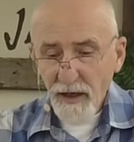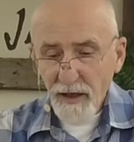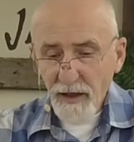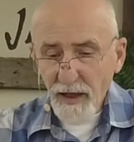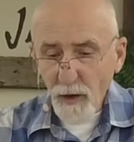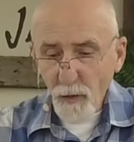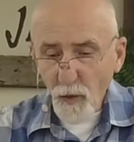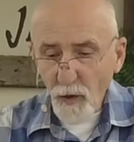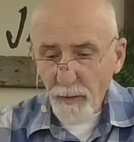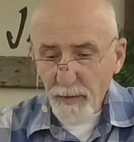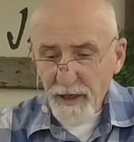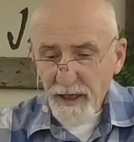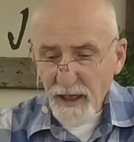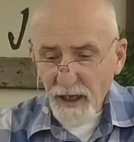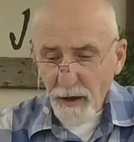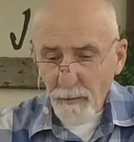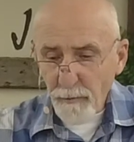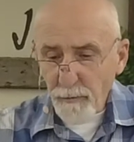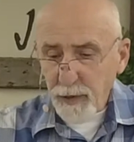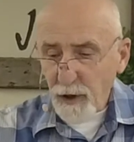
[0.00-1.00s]
there will be
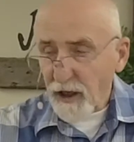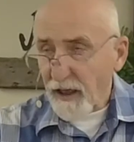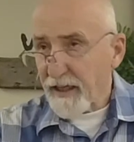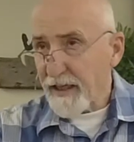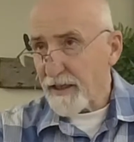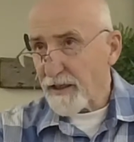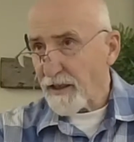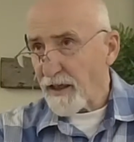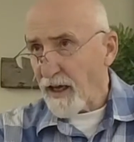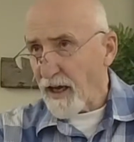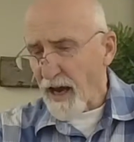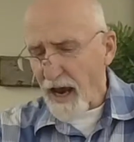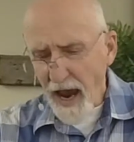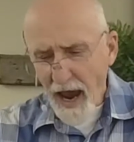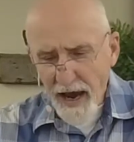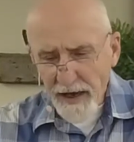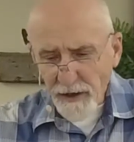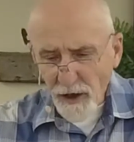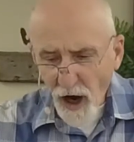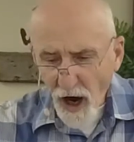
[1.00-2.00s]
complete
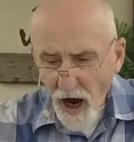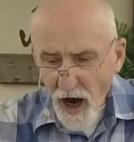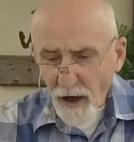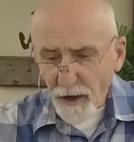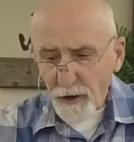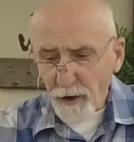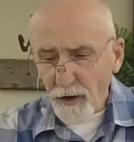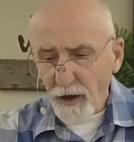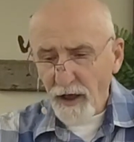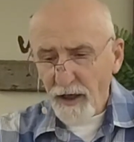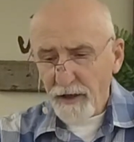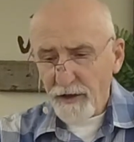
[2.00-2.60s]
and utter